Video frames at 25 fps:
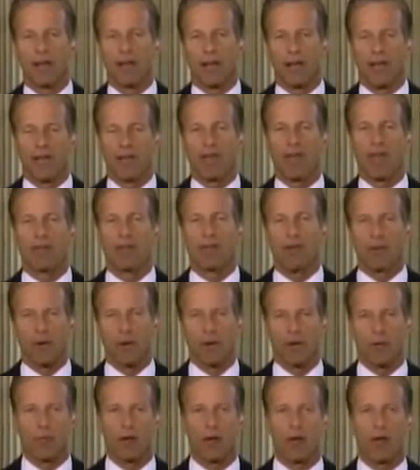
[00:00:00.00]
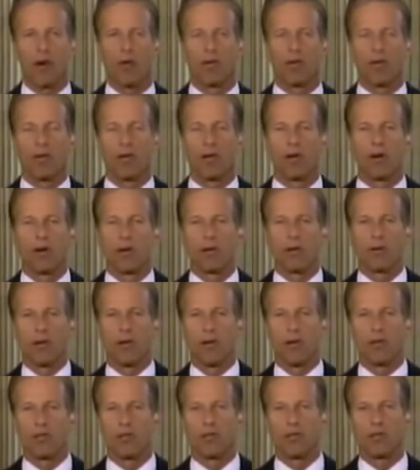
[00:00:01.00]
gave him three Pinocchios,
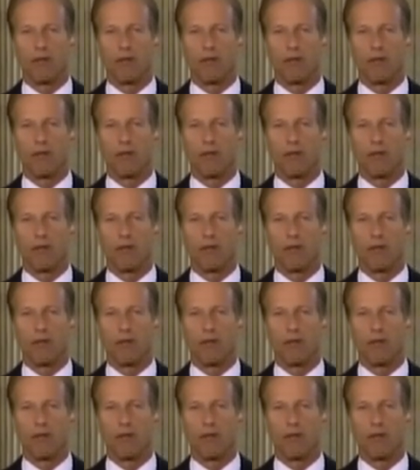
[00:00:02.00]
which